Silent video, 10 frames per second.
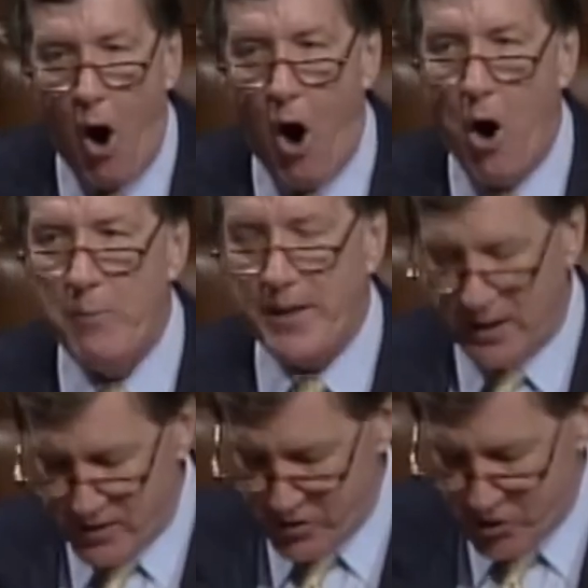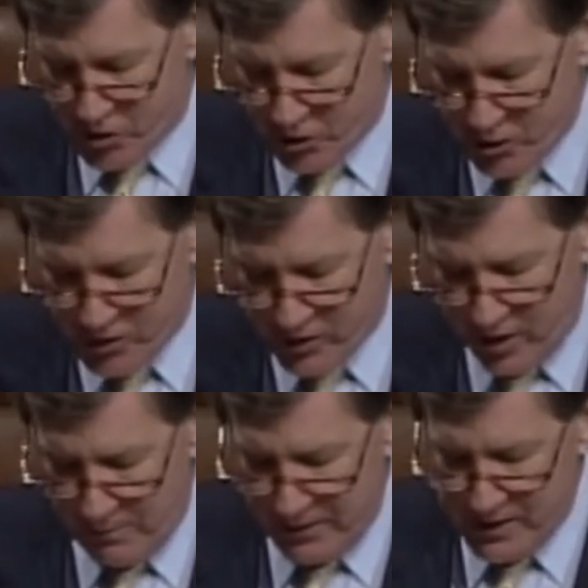all because insurance
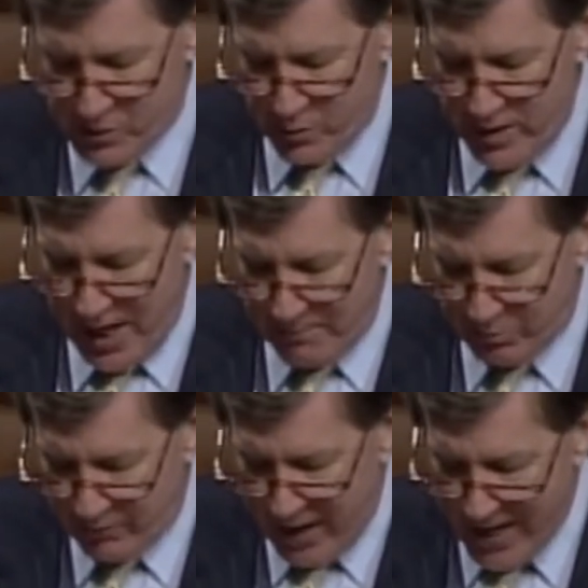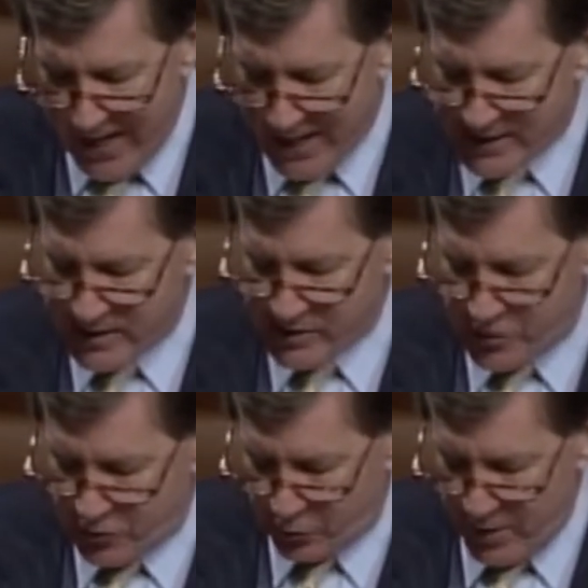companies would not provide access
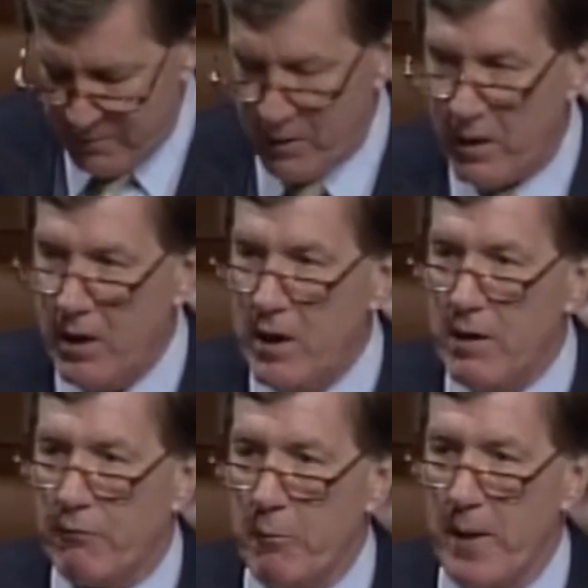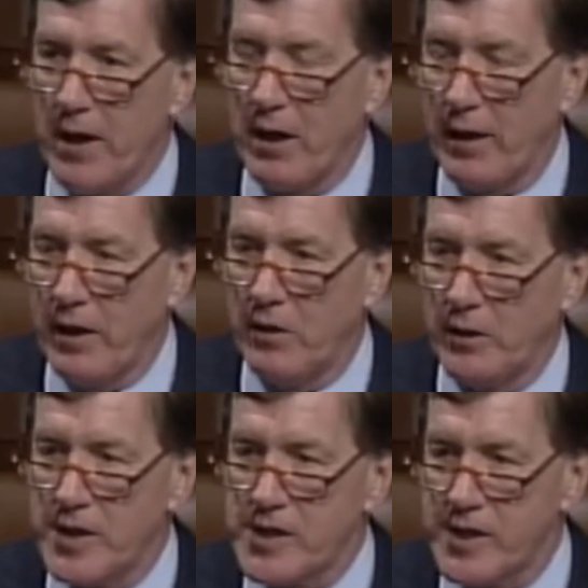to treatment for mental
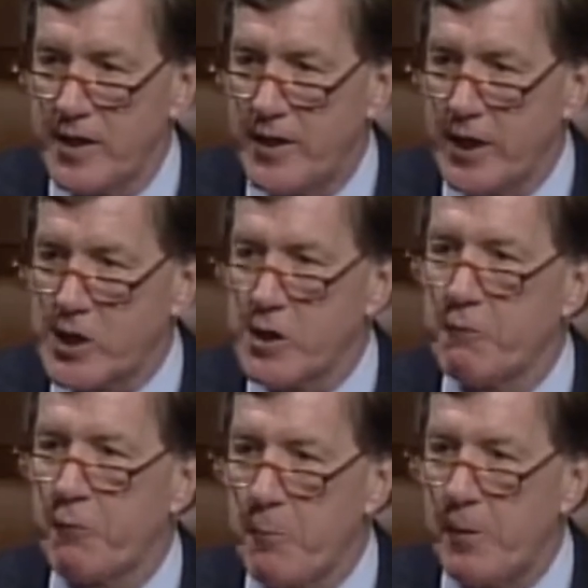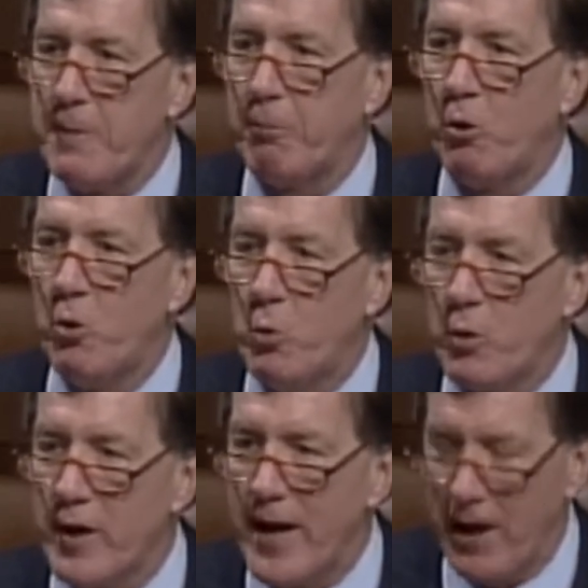illness and addiction for people who
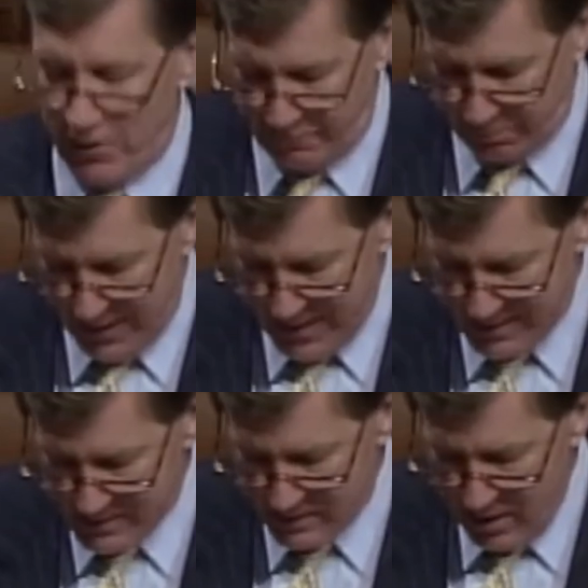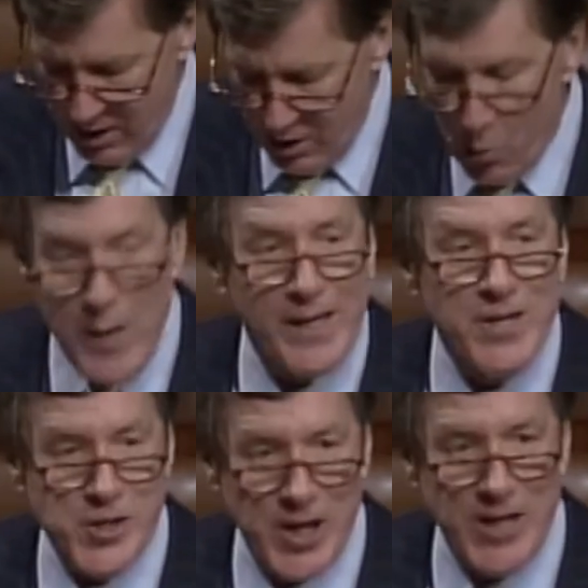were in health plans. We
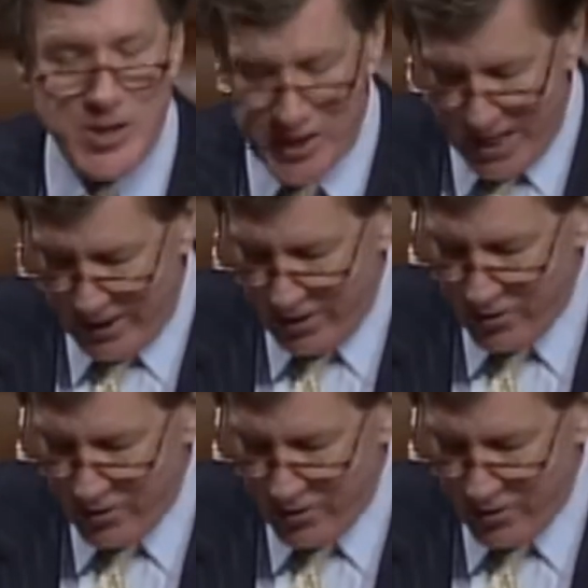can change that